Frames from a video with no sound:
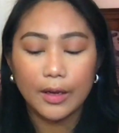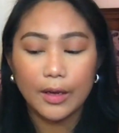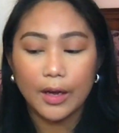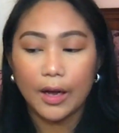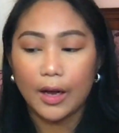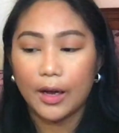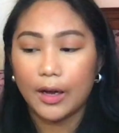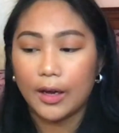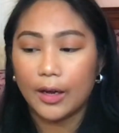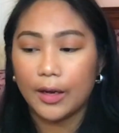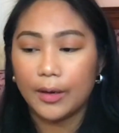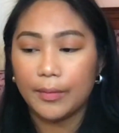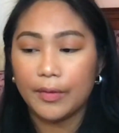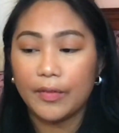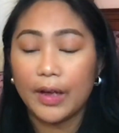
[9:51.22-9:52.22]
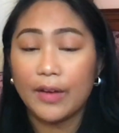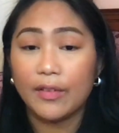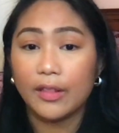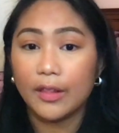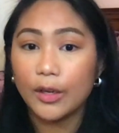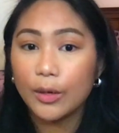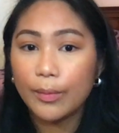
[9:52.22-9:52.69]
If I have a
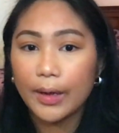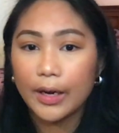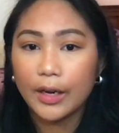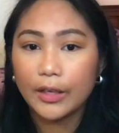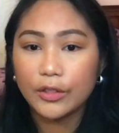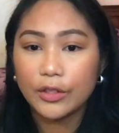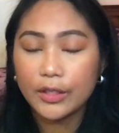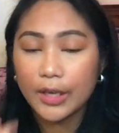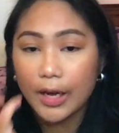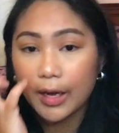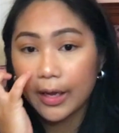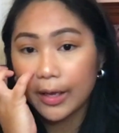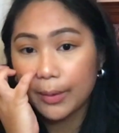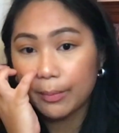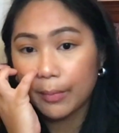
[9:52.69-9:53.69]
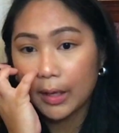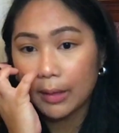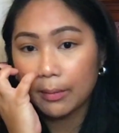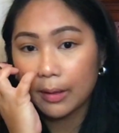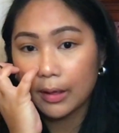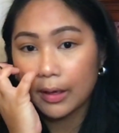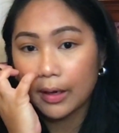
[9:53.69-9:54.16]
little bit of extra time,
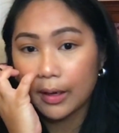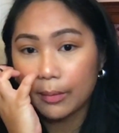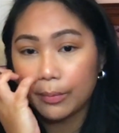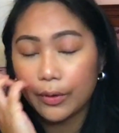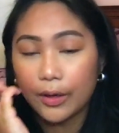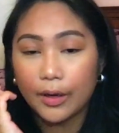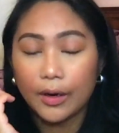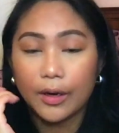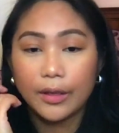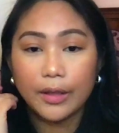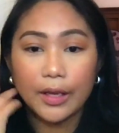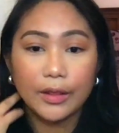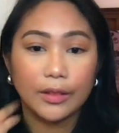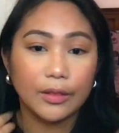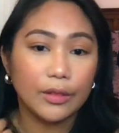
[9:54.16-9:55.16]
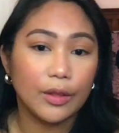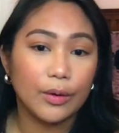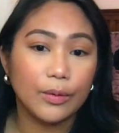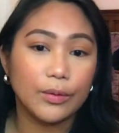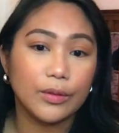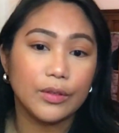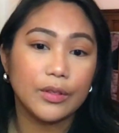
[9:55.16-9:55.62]
maybe I'll put on like
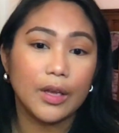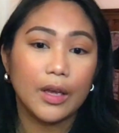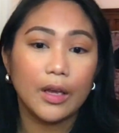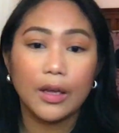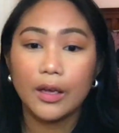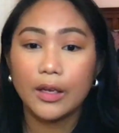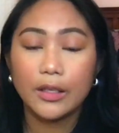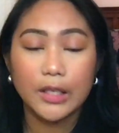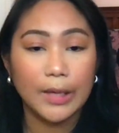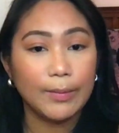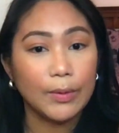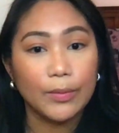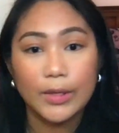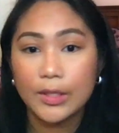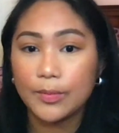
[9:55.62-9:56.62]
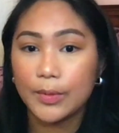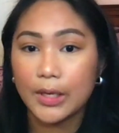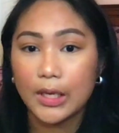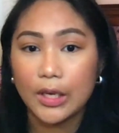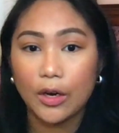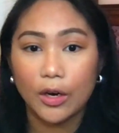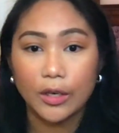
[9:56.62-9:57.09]
those Demi
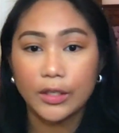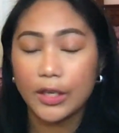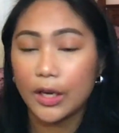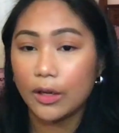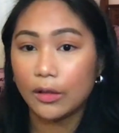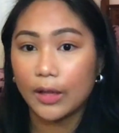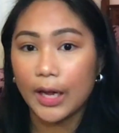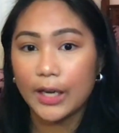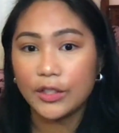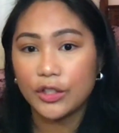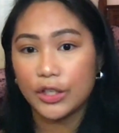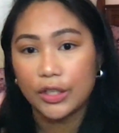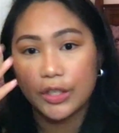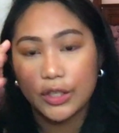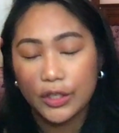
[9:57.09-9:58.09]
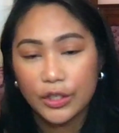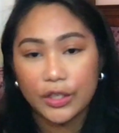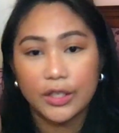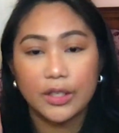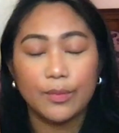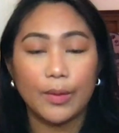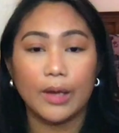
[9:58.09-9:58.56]
Wispy Ardell lashes
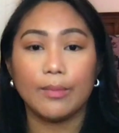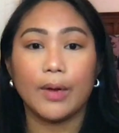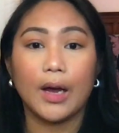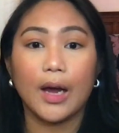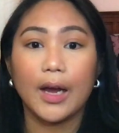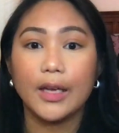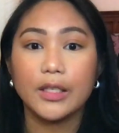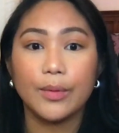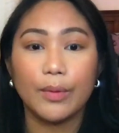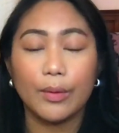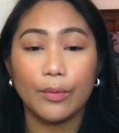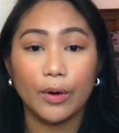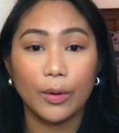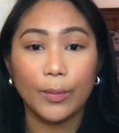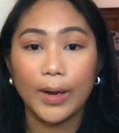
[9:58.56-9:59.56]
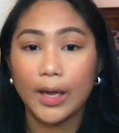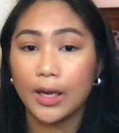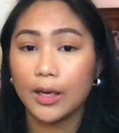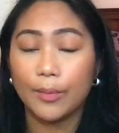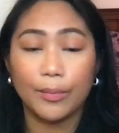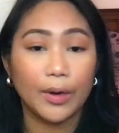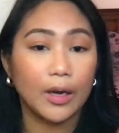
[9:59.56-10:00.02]
just to make my eyes a bit more awake,
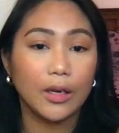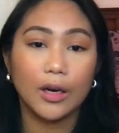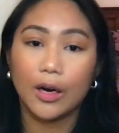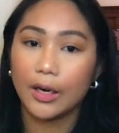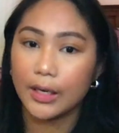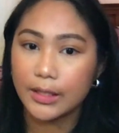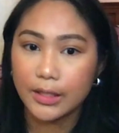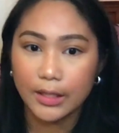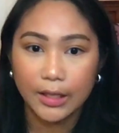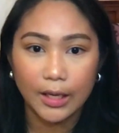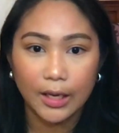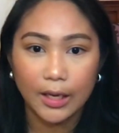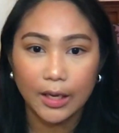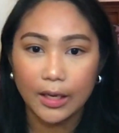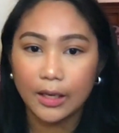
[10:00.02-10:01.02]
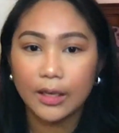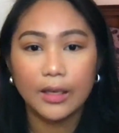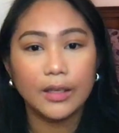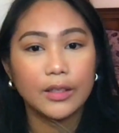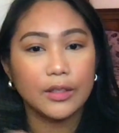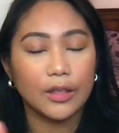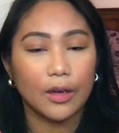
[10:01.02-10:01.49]
but honestly,
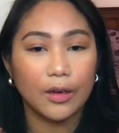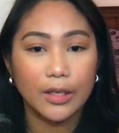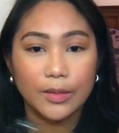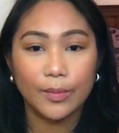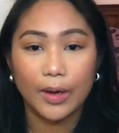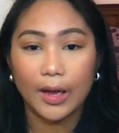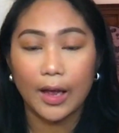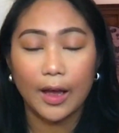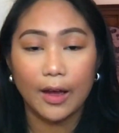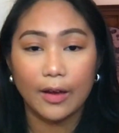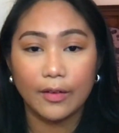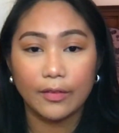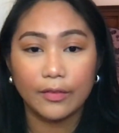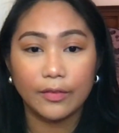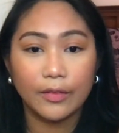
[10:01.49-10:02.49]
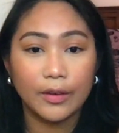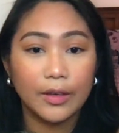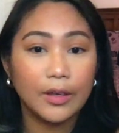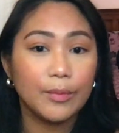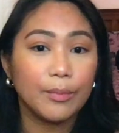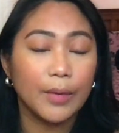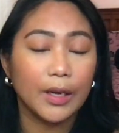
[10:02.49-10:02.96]
as long as I have my